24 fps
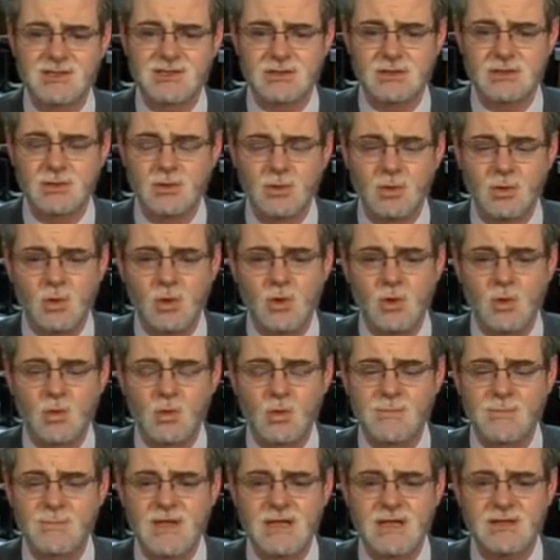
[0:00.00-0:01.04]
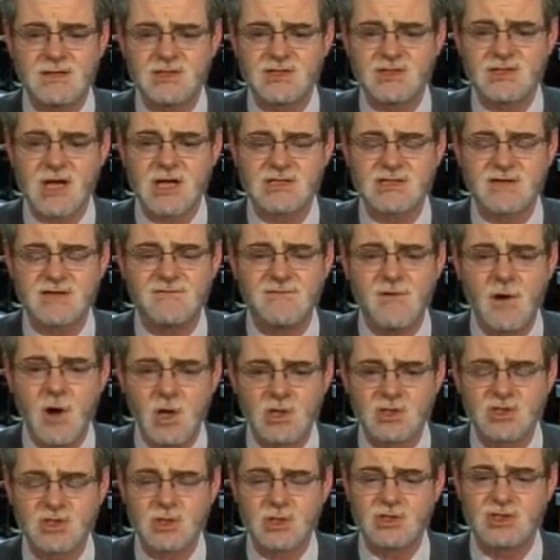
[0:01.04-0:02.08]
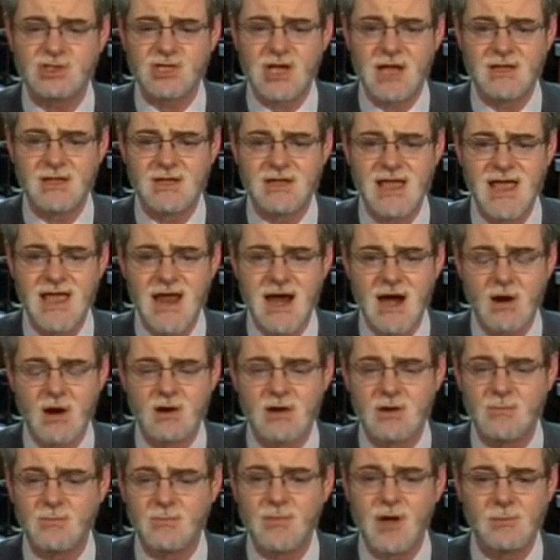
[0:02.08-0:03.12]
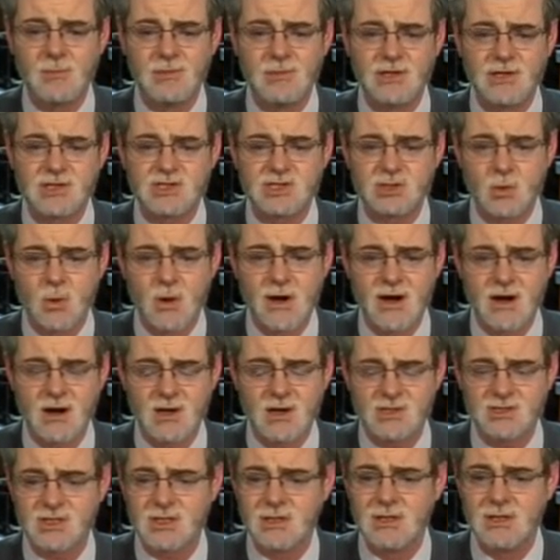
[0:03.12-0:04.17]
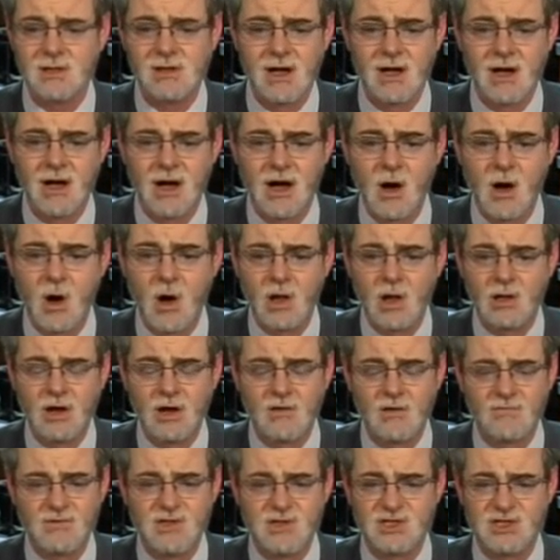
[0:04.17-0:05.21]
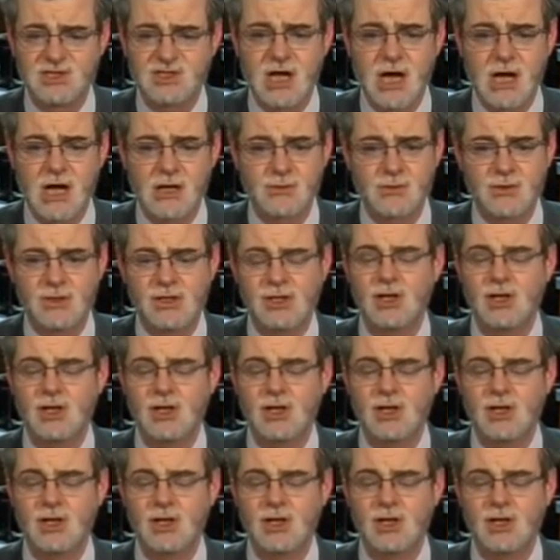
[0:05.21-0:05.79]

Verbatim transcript: who repeat these kinds of falsehoods on the air and in public squares all over this country.